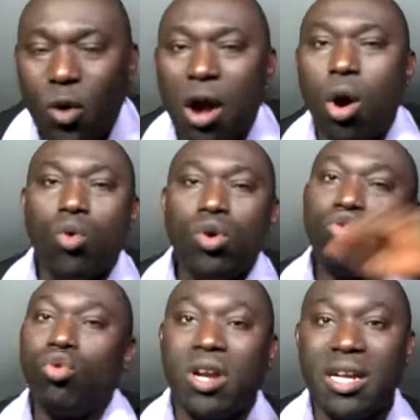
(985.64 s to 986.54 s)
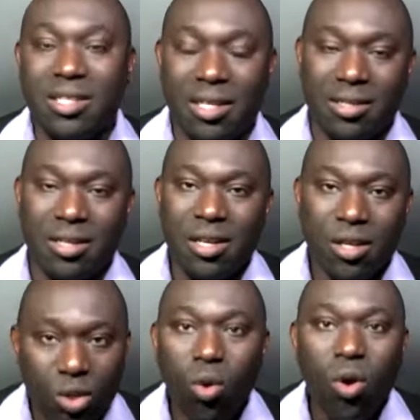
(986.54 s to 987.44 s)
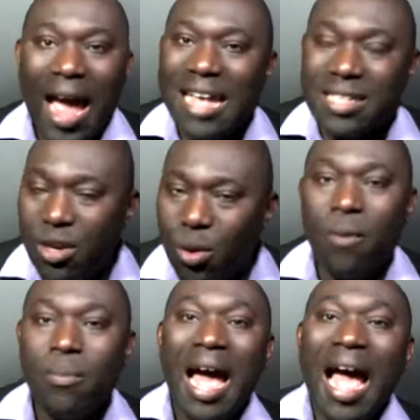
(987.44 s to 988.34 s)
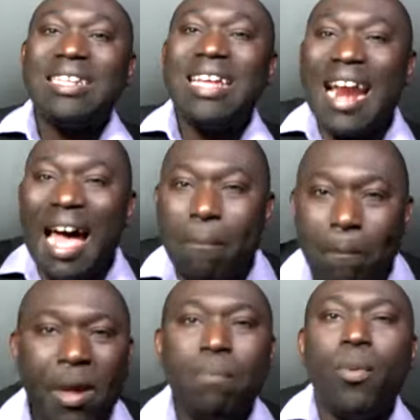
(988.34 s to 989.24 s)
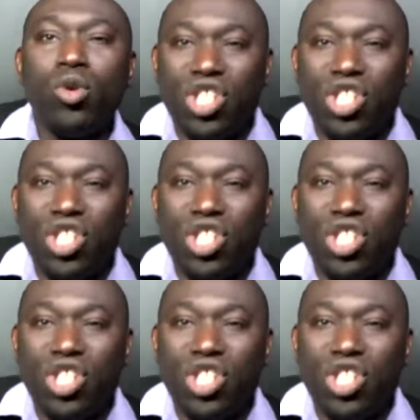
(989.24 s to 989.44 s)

and God will do great things. So I said, no. And there are people,